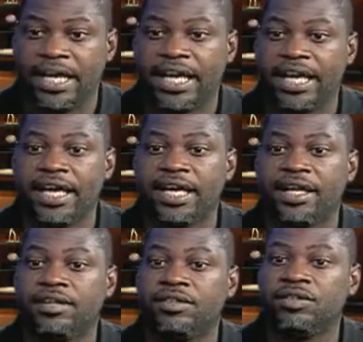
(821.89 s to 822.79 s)

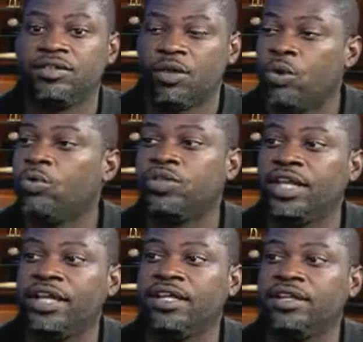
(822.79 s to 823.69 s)
And no,
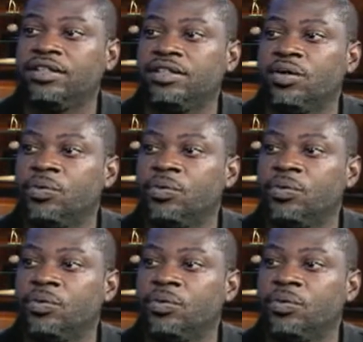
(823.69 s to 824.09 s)
they no,